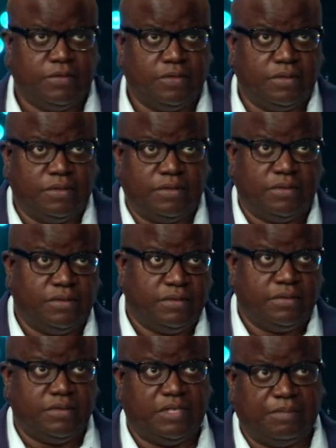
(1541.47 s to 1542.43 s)
or
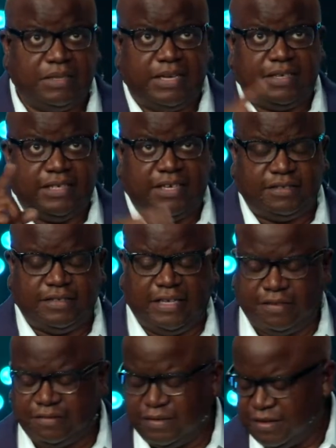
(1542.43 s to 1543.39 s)
something like that.
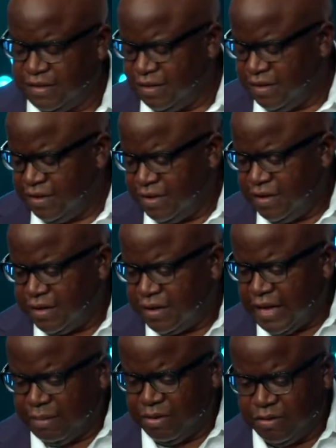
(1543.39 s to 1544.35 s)
Yeah.
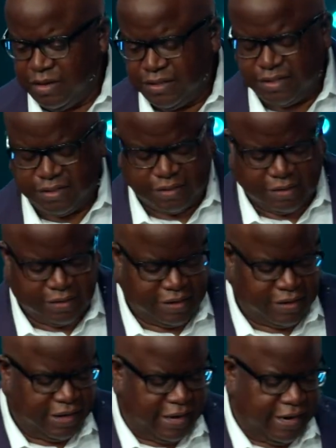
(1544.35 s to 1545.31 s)
Came to us,
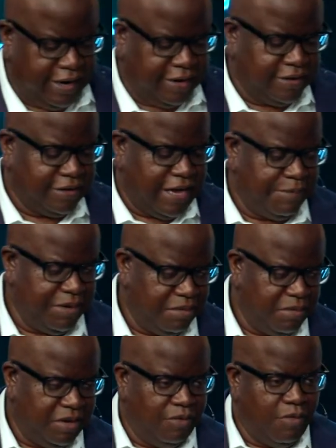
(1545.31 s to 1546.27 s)
and I'm in
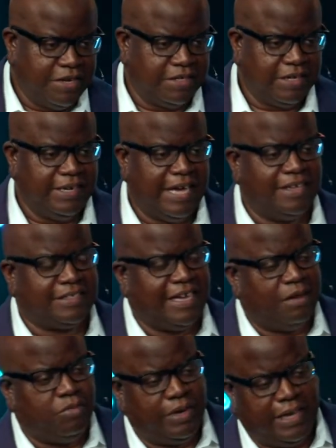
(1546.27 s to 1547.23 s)
the middle of watching a Dallas
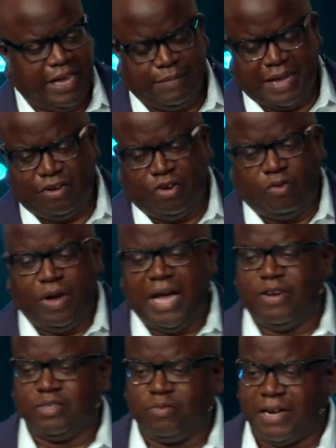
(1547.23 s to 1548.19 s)
Cowboy game, and I don't know
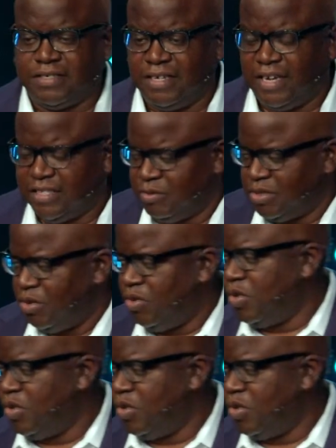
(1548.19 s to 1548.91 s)
why I was watching it because it was a